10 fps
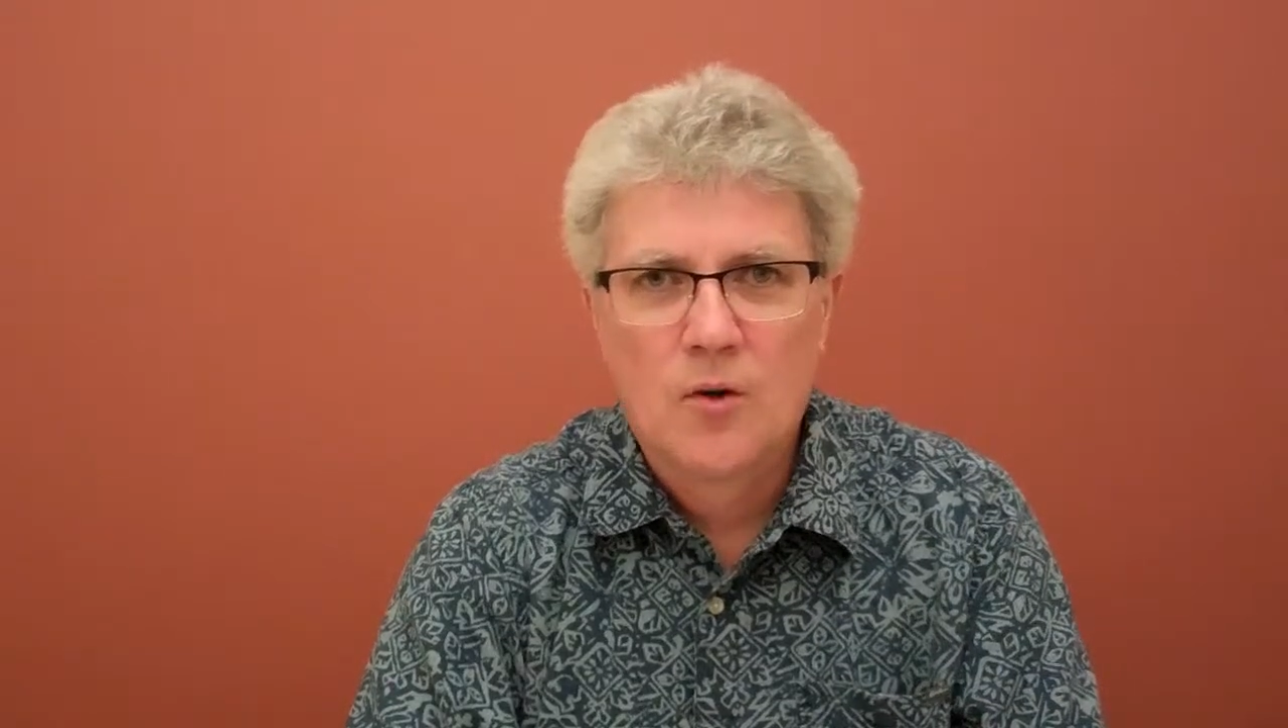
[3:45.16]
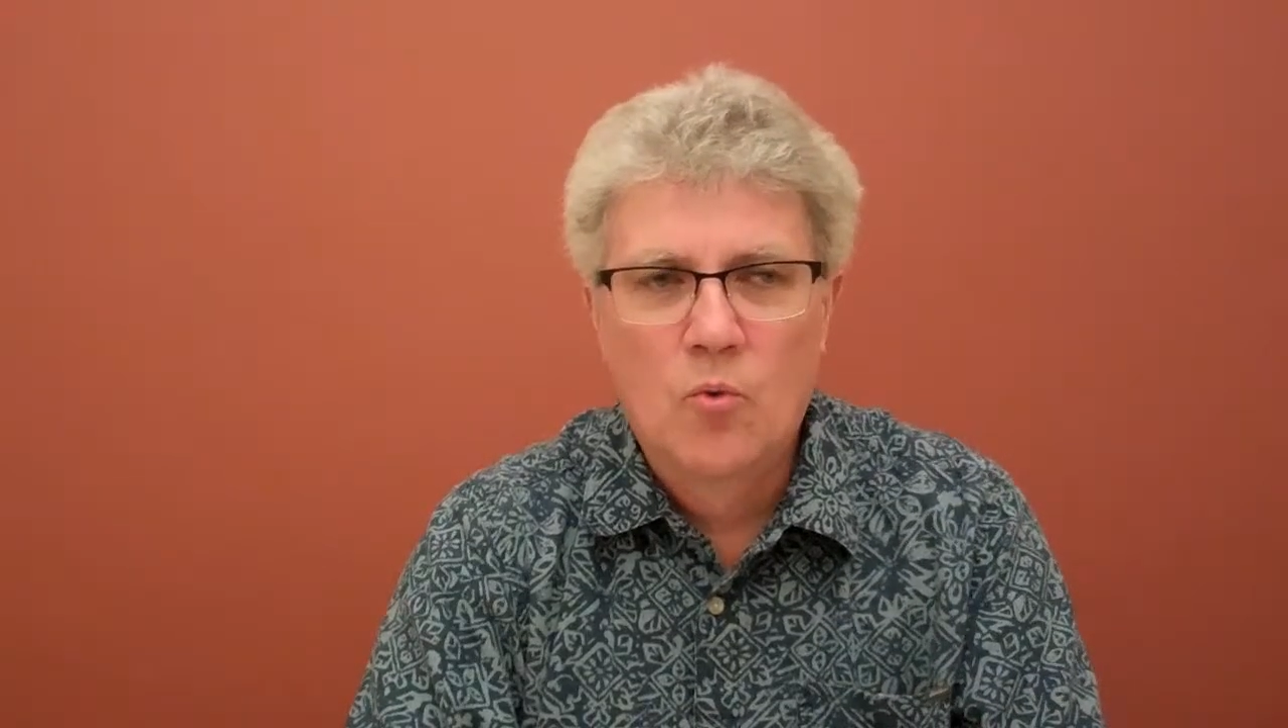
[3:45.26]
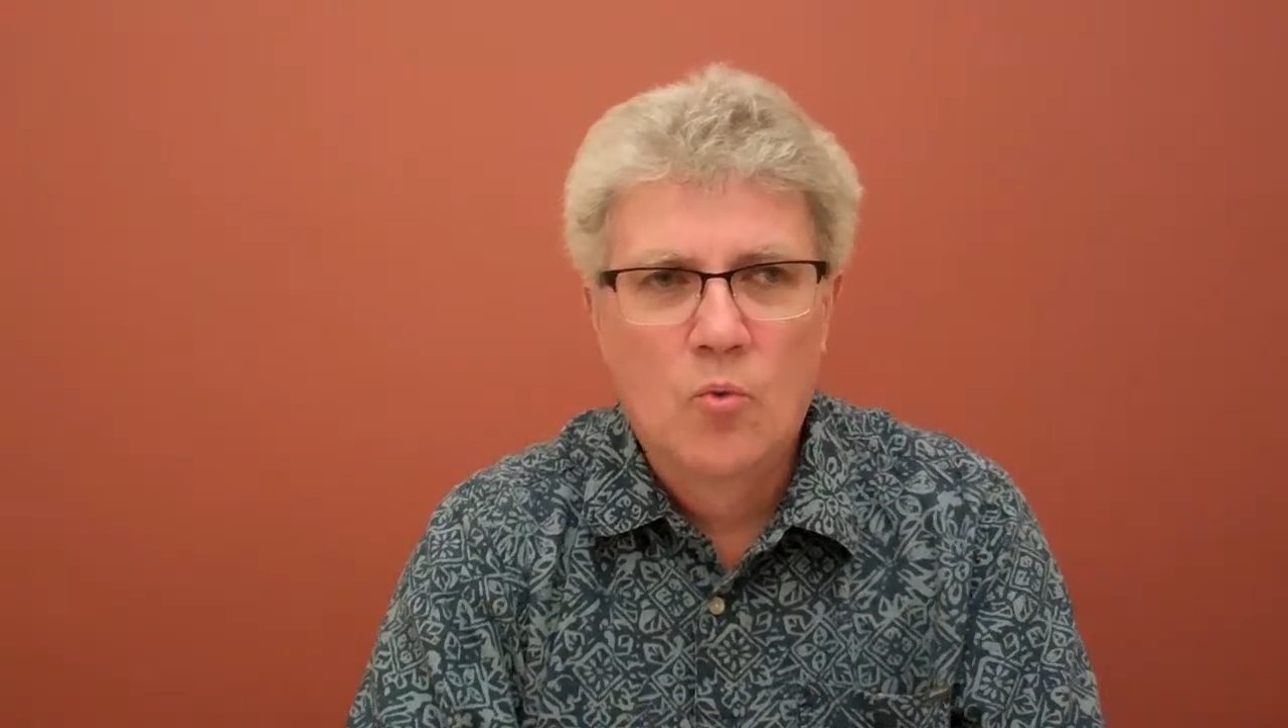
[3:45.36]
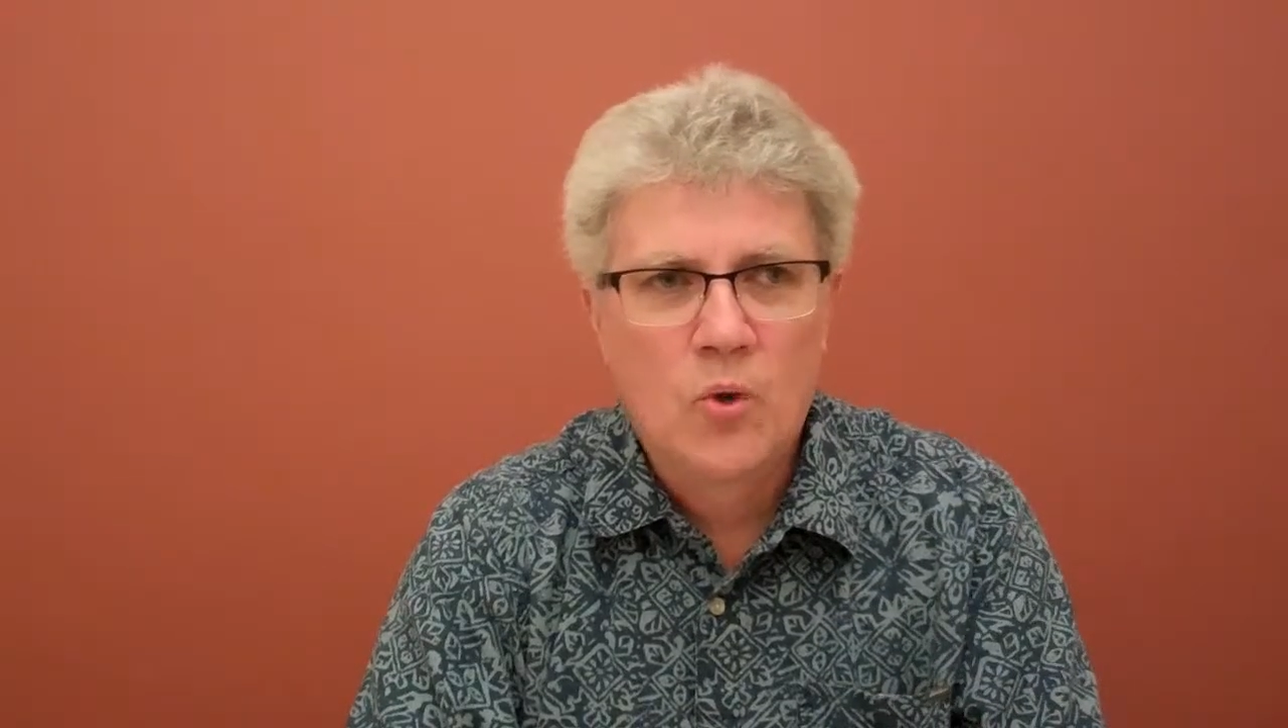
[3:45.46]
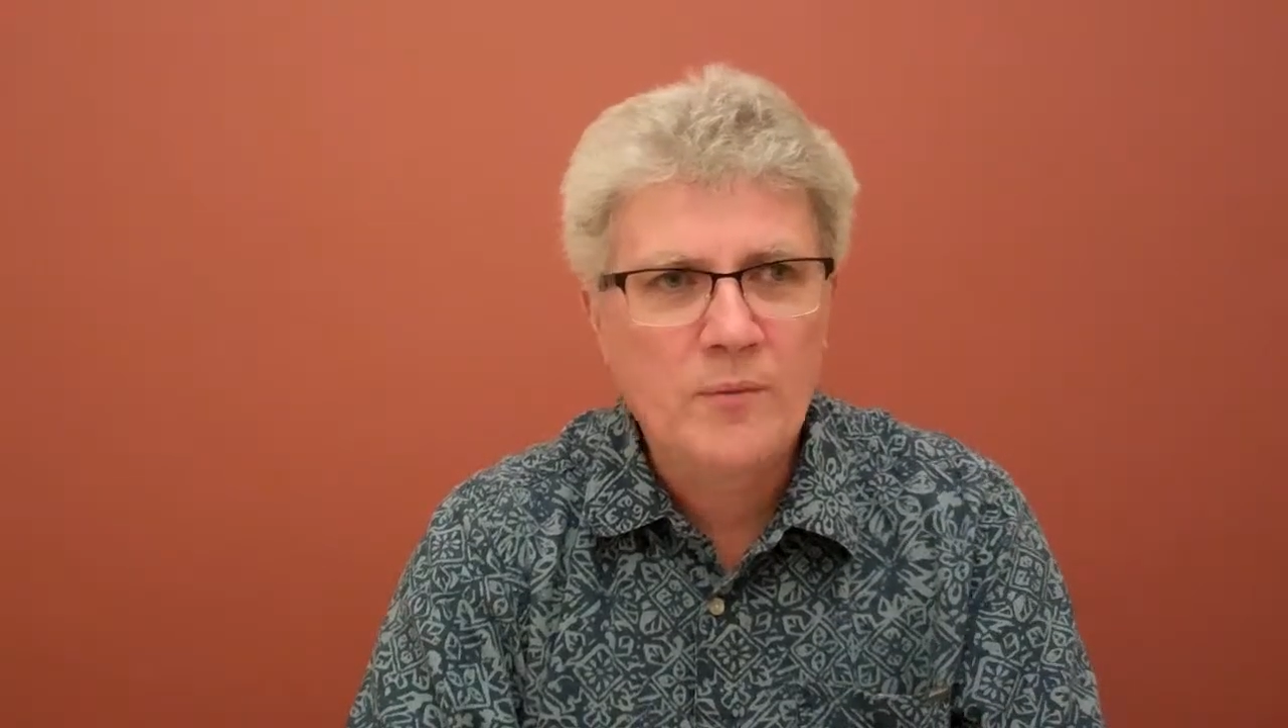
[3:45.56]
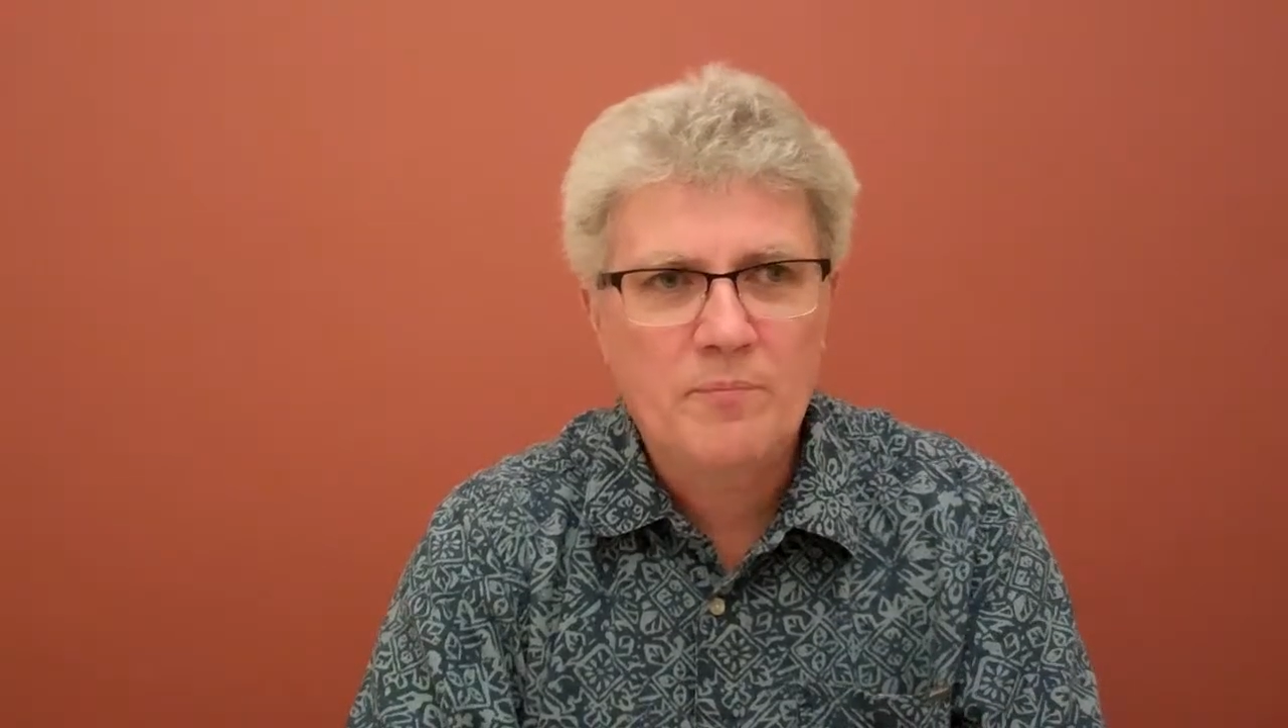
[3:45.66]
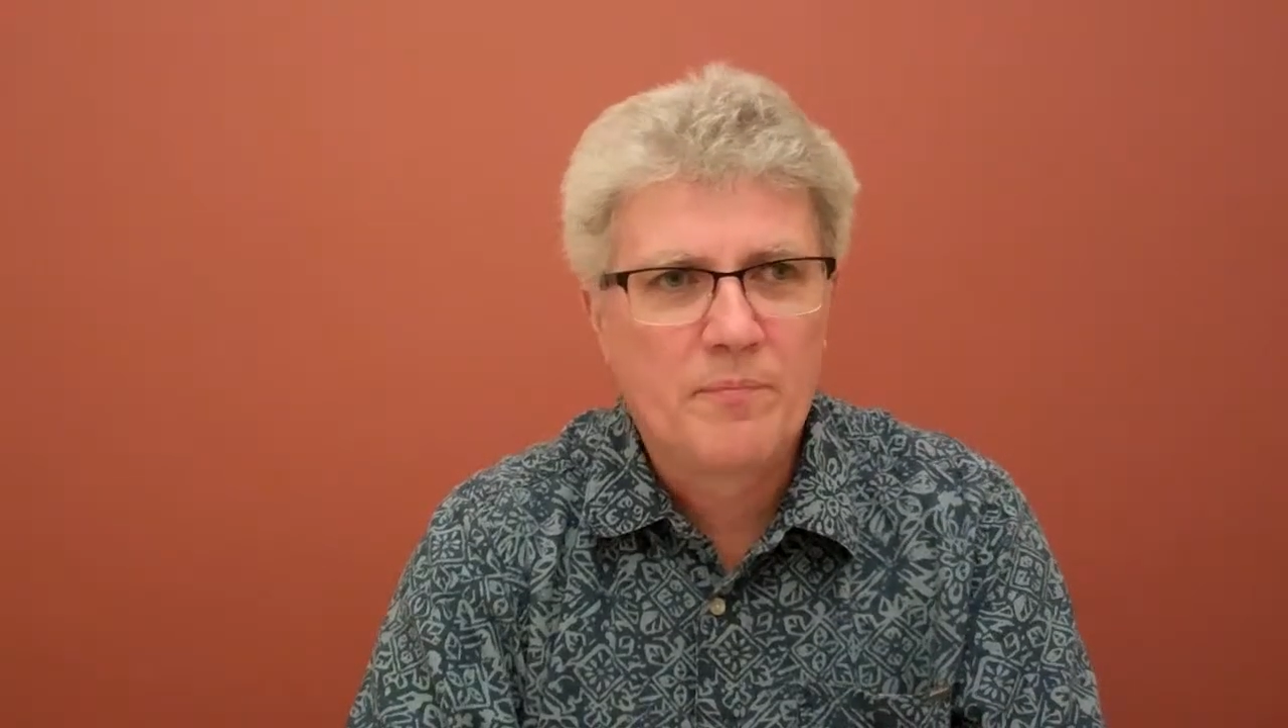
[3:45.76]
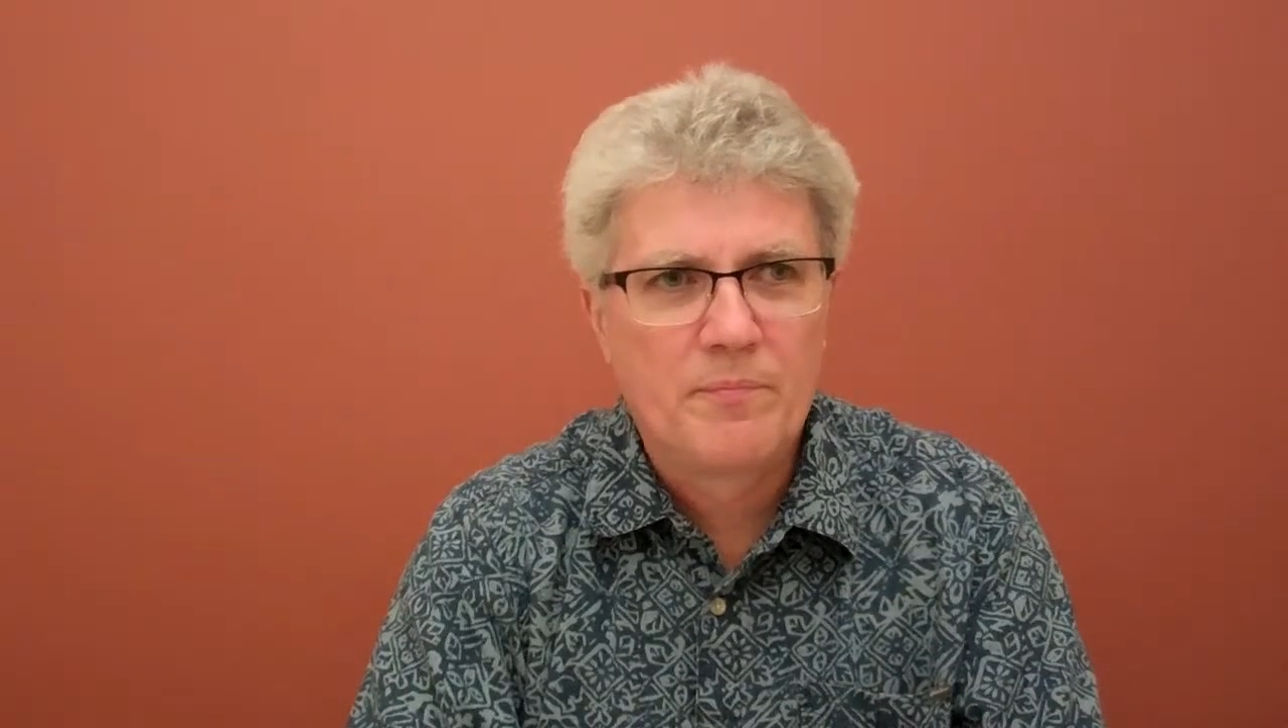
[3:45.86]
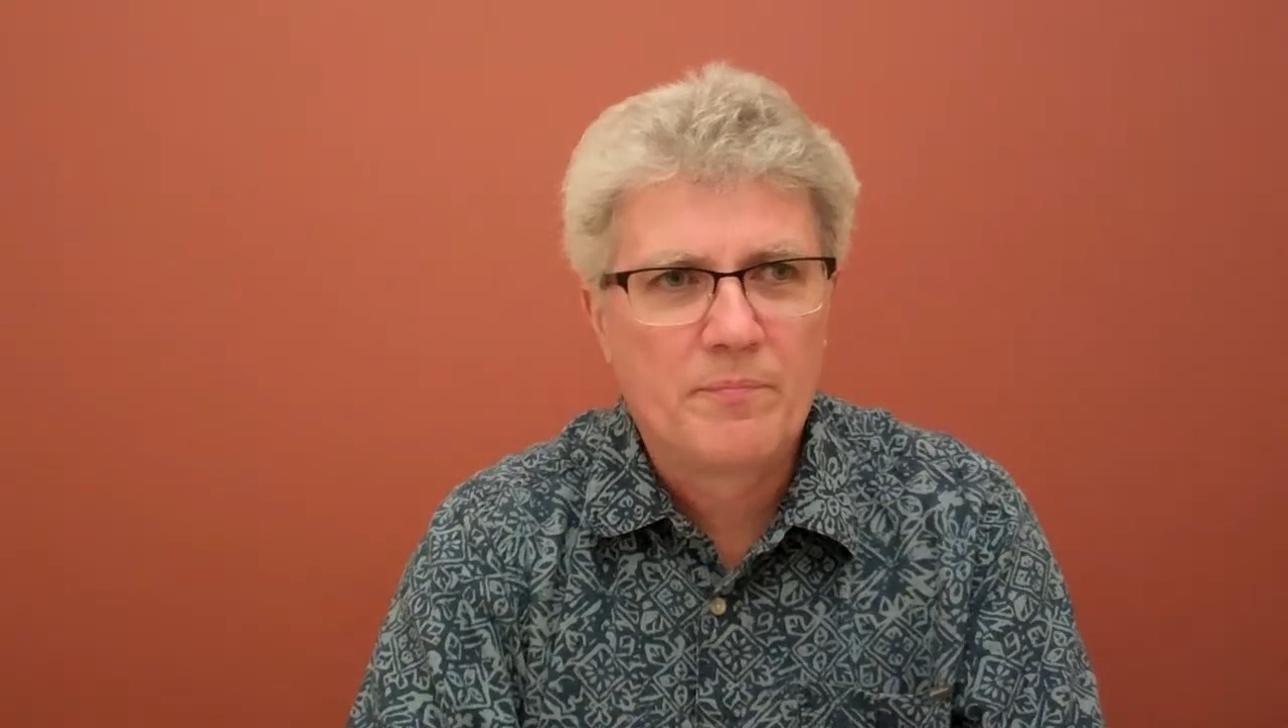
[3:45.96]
what